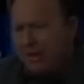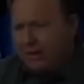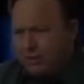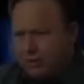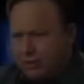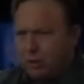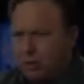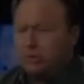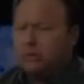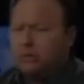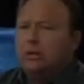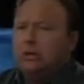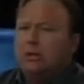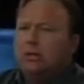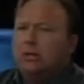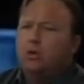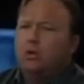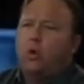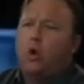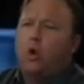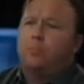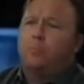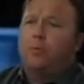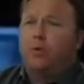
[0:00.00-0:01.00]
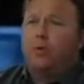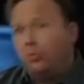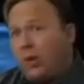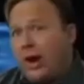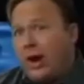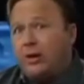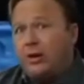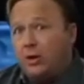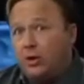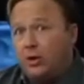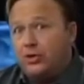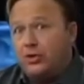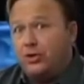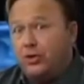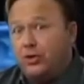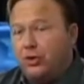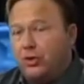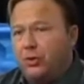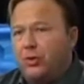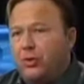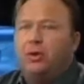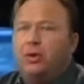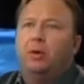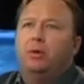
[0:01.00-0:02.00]
major corporate raiders
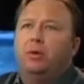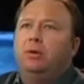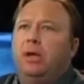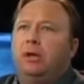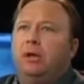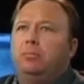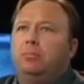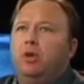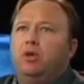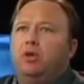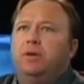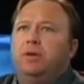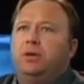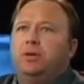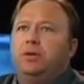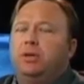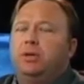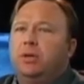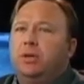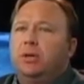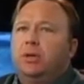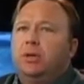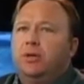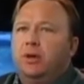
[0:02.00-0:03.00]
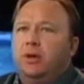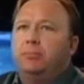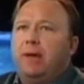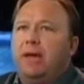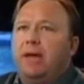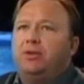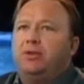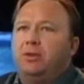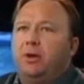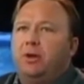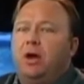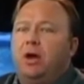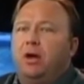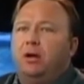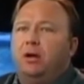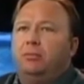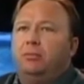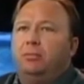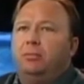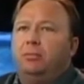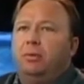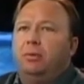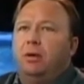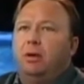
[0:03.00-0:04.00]
do, in movies, they're based
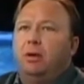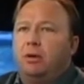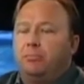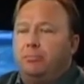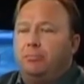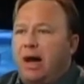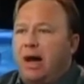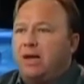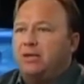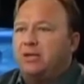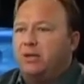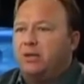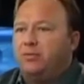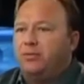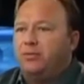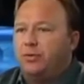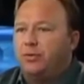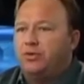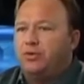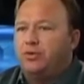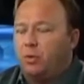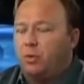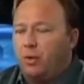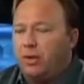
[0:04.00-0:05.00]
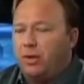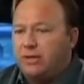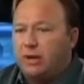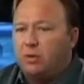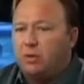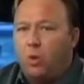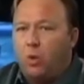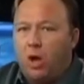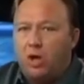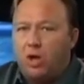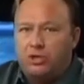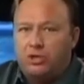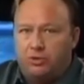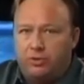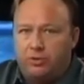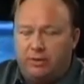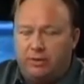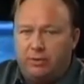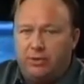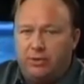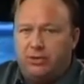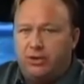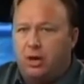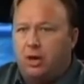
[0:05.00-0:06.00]
on a composite of true stories, like Wall
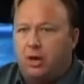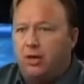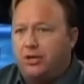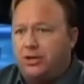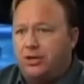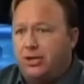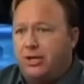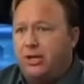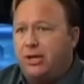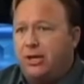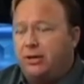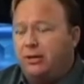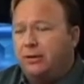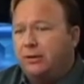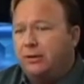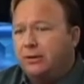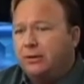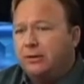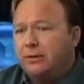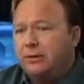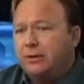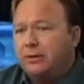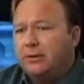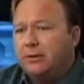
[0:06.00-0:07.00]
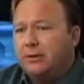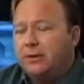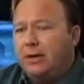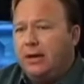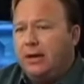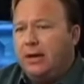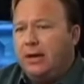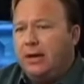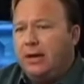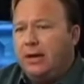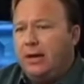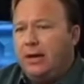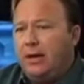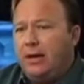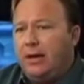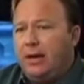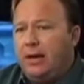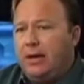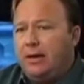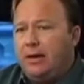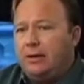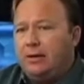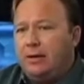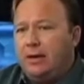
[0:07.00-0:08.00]
Street with Charlie Sheen,
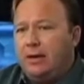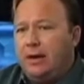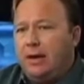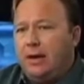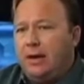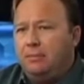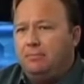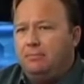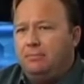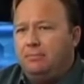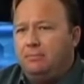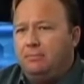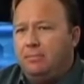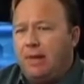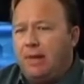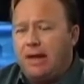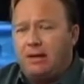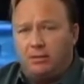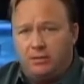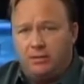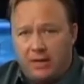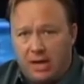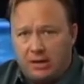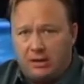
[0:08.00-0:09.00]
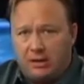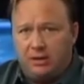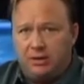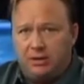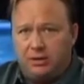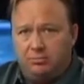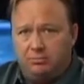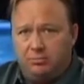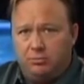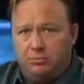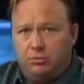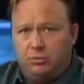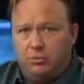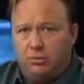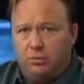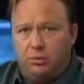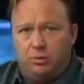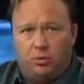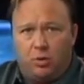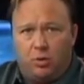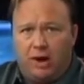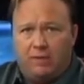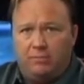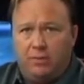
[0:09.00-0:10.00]
and Michael Douglas.
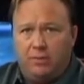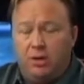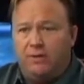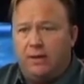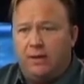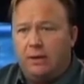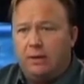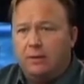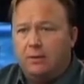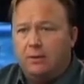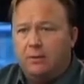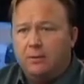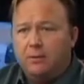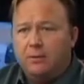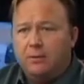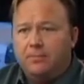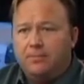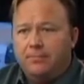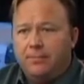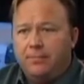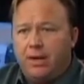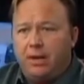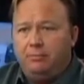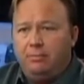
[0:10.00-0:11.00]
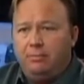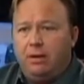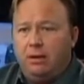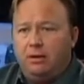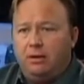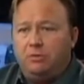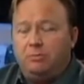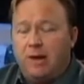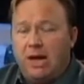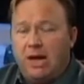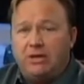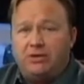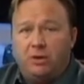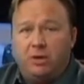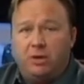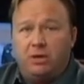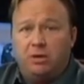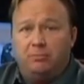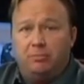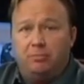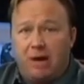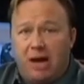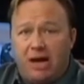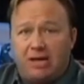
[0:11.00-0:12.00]
Great movie. It's based on
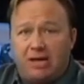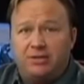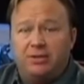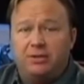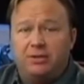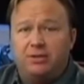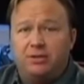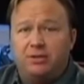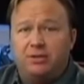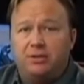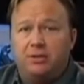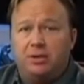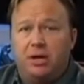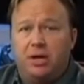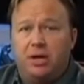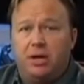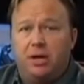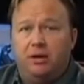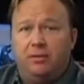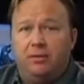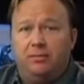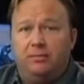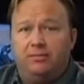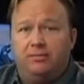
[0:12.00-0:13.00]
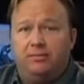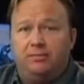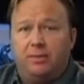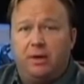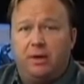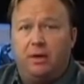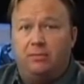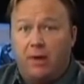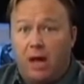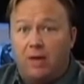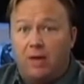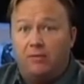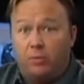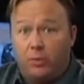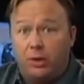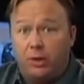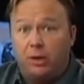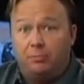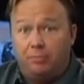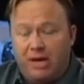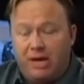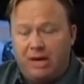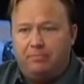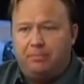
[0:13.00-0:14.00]
composites of
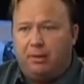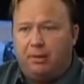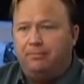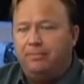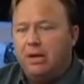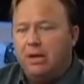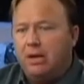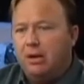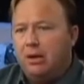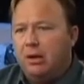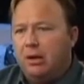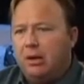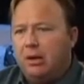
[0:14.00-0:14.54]
real people.